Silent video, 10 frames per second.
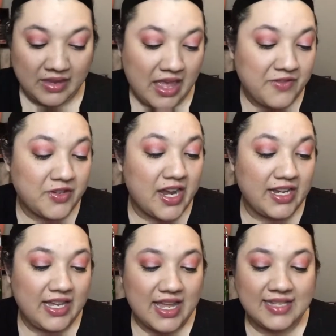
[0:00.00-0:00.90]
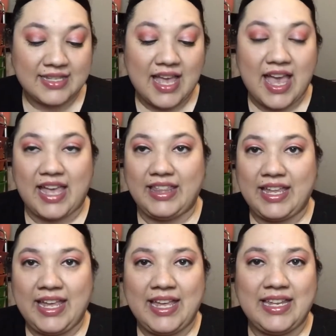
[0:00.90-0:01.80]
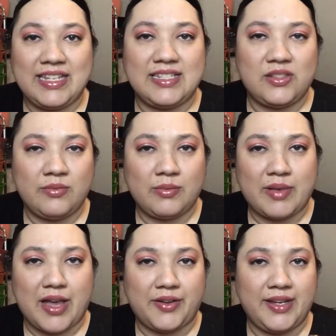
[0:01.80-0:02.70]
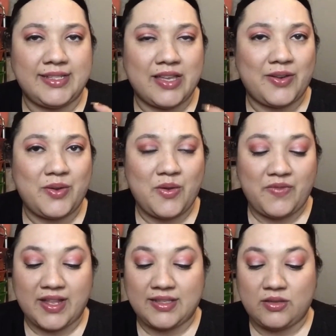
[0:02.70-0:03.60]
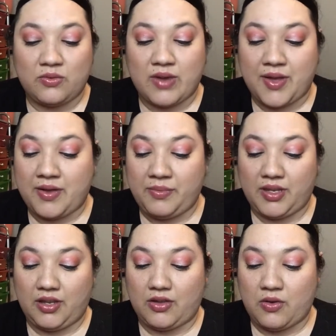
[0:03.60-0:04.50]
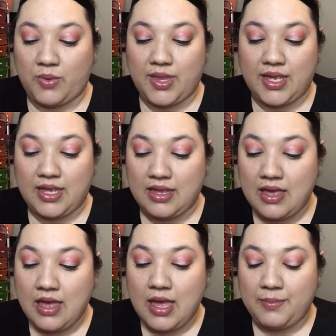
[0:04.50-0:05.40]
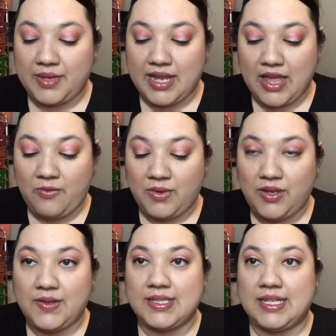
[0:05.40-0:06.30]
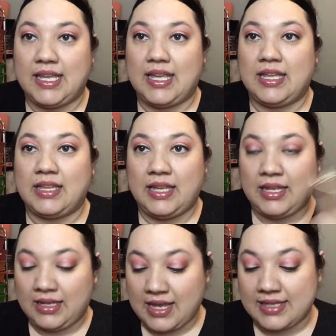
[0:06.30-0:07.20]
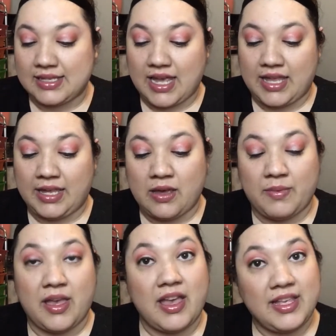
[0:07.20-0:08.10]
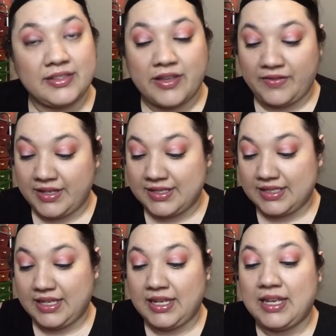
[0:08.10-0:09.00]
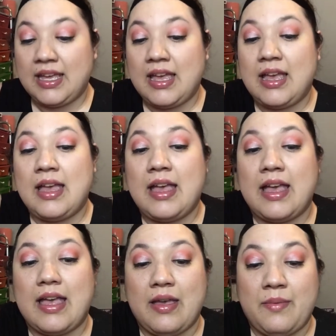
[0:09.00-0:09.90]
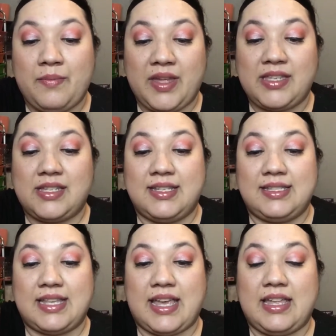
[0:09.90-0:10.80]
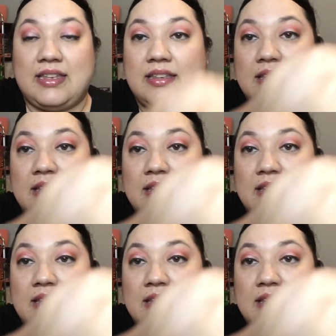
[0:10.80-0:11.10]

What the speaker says: I've tried it as a highlight and it's super powdery, so I don't know if that's the route I'm gonna go with it. But I have been using it like as a highlight on my eyes, obviously, and to set